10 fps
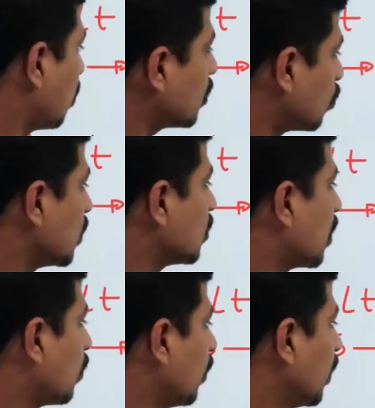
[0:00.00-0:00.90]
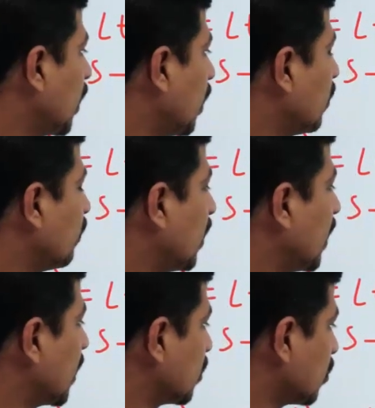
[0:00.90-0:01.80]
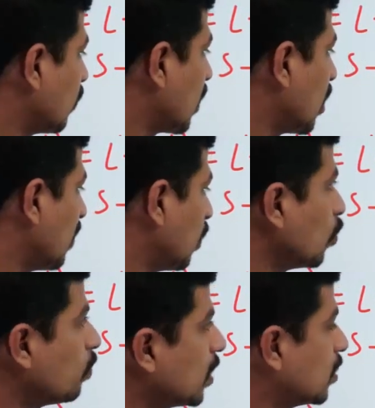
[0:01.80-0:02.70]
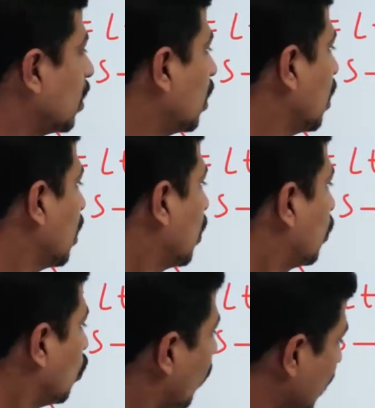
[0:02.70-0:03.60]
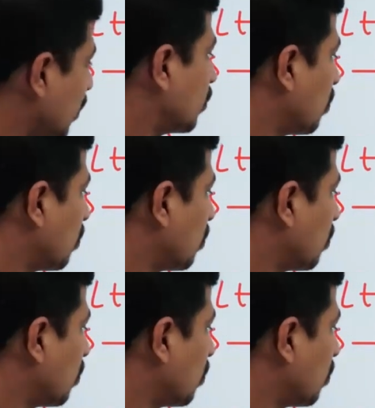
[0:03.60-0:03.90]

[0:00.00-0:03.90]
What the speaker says: plus 2s we are going to get. If I take s square common, 2 plus 2 by s,